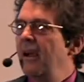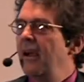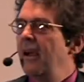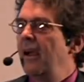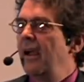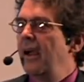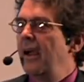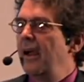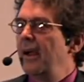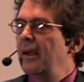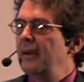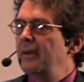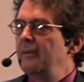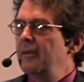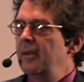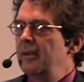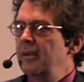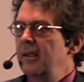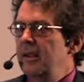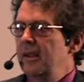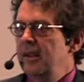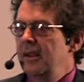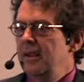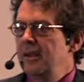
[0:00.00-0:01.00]
and
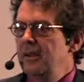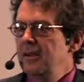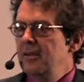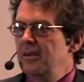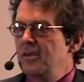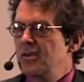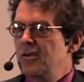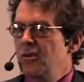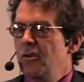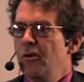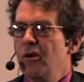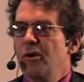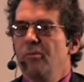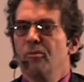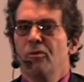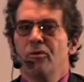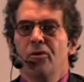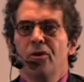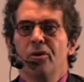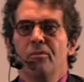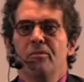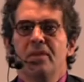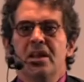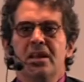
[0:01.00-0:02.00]
in his dorm
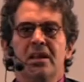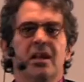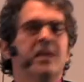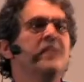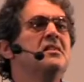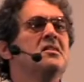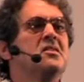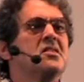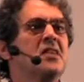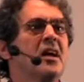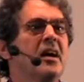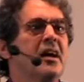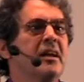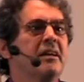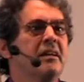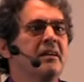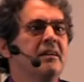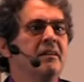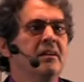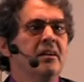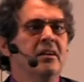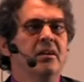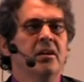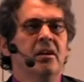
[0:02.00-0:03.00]
room, he, he
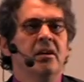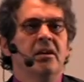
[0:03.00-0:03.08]
decided